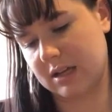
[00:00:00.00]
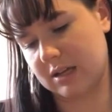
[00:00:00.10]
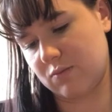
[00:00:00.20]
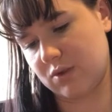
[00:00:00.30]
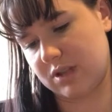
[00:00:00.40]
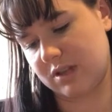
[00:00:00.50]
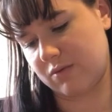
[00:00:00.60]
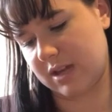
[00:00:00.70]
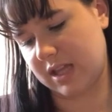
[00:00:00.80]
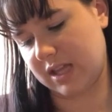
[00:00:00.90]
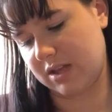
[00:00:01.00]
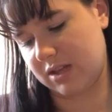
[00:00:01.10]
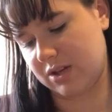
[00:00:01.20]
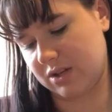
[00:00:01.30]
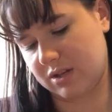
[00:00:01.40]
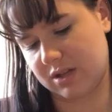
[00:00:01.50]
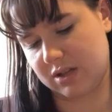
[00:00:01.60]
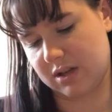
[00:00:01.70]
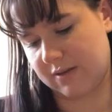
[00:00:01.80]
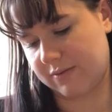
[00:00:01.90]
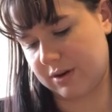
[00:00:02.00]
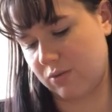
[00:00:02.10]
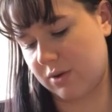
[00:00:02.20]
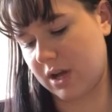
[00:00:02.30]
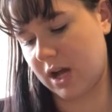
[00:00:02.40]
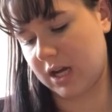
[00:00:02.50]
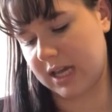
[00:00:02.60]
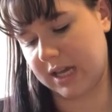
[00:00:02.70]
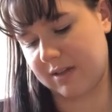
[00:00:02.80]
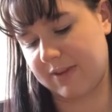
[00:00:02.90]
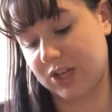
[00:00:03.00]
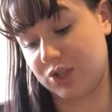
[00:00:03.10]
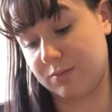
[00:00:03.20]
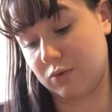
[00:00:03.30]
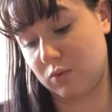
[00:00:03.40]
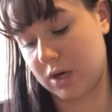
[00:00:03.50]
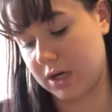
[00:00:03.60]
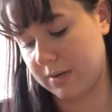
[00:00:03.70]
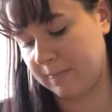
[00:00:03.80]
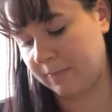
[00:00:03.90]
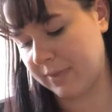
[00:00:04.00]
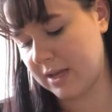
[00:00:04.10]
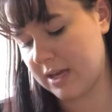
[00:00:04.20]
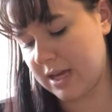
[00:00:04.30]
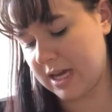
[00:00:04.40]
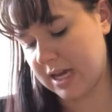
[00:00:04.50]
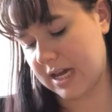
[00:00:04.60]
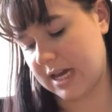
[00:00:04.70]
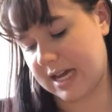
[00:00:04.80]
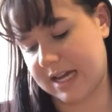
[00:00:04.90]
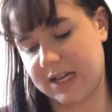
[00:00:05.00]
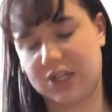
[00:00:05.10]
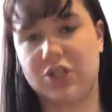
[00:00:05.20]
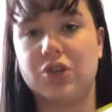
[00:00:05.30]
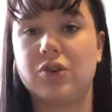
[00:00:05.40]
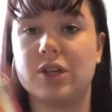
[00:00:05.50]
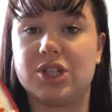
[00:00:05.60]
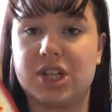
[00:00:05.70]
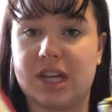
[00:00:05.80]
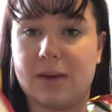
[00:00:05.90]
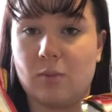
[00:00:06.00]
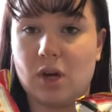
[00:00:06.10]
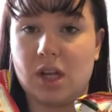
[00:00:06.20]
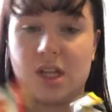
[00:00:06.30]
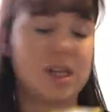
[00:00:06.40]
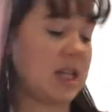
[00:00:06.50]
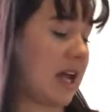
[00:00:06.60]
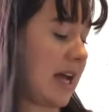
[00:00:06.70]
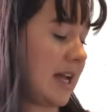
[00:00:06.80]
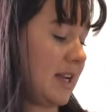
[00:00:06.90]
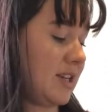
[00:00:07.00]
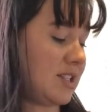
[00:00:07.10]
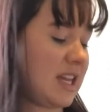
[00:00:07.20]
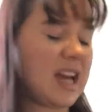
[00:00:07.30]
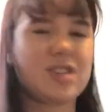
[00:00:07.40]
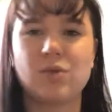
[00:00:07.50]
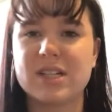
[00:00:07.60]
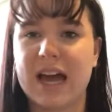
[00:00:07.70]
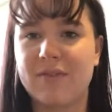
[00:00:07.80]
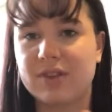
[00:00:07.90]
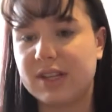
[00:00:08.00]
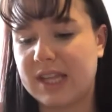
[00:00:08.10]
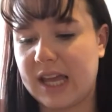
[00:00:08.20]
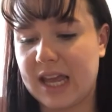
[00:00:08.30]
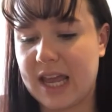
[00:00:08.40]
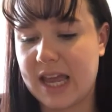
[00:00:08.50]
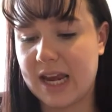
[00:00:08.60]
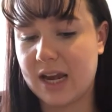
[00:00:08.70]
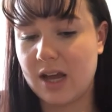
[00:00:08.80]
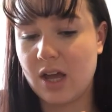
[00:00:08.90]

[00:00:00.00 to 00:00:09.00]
what's this one? I think this is just a stir fry, or garlic vegetable one, and 2 chicken ones. And yeah, I just wanted to have something in